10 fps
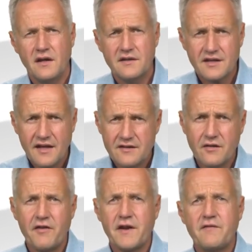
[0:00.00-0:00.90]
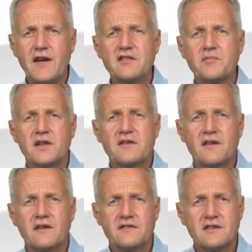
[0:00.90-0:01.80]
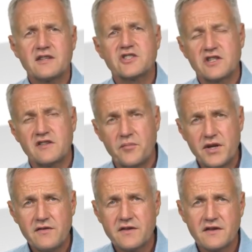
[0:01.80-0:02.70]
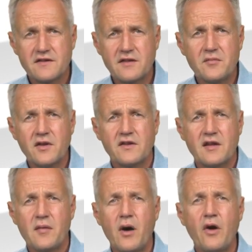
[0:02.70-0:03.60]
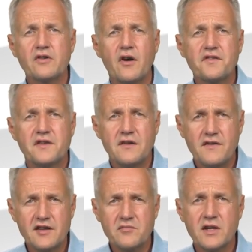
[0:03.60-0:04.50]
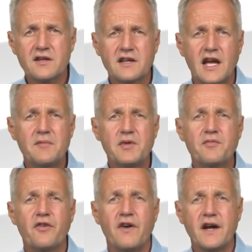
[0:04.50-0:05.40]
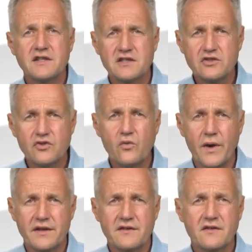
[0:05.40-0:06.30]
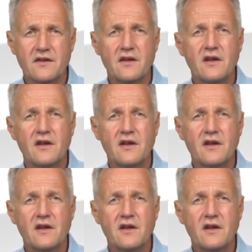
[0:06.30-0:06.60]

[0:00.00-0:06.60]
In the case of an investment, such as a PV system, the amount of the investment can be provided in 2 ways.